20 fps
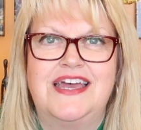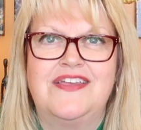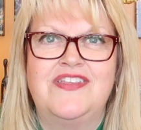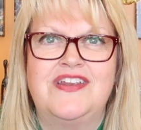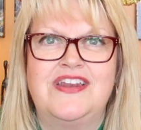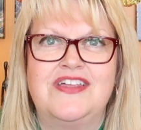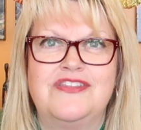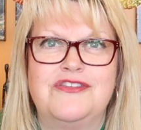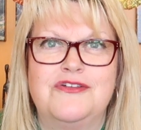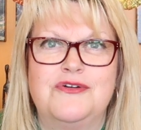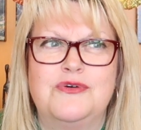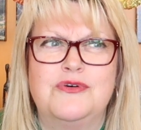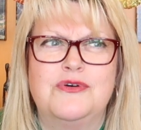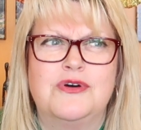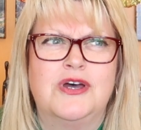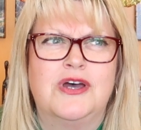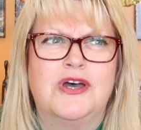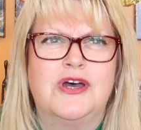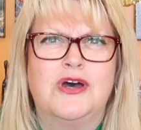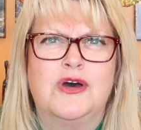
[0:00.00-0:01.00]
And then I
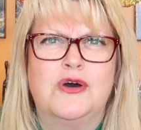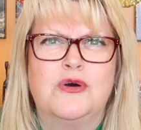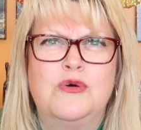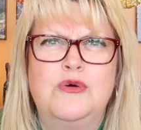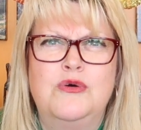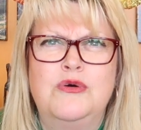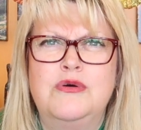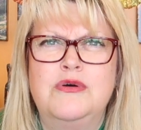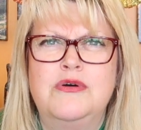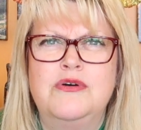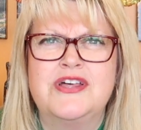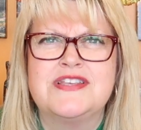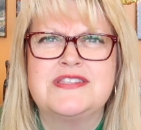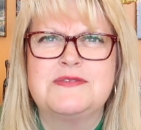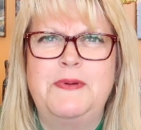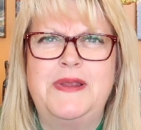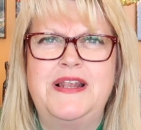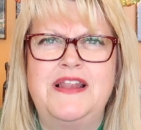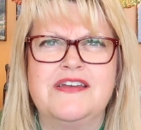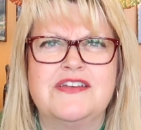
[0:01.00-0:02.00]
thought, ooh, that's
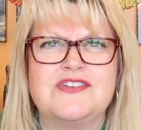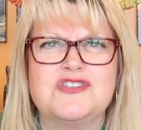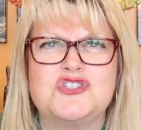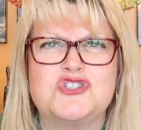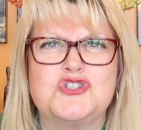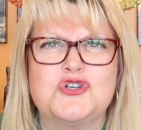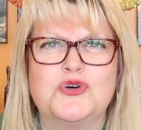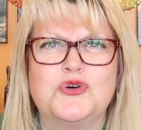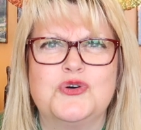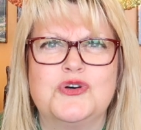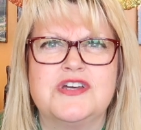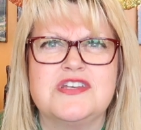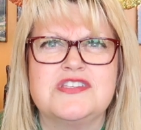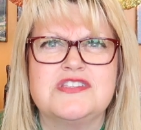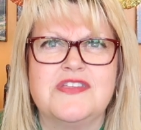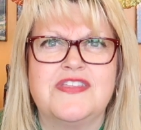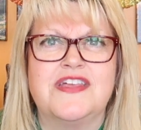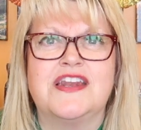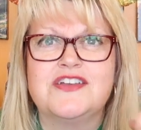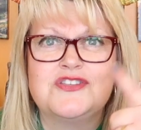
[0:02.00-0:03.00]
a bit like a stalker.
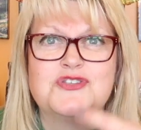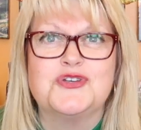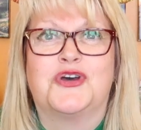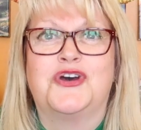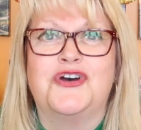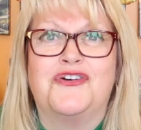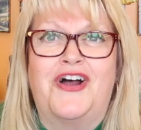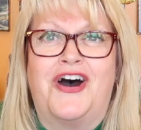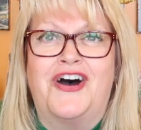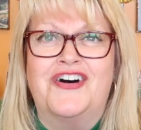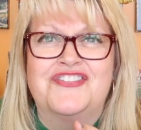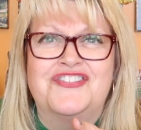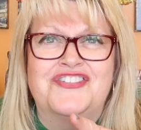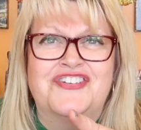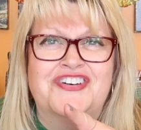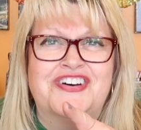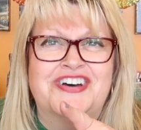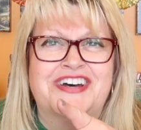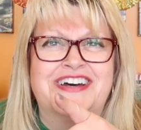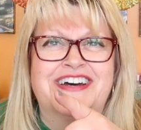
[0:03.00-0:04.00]
So then I took her
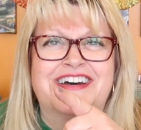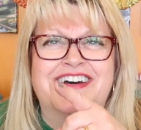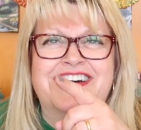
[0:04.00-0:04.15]
off.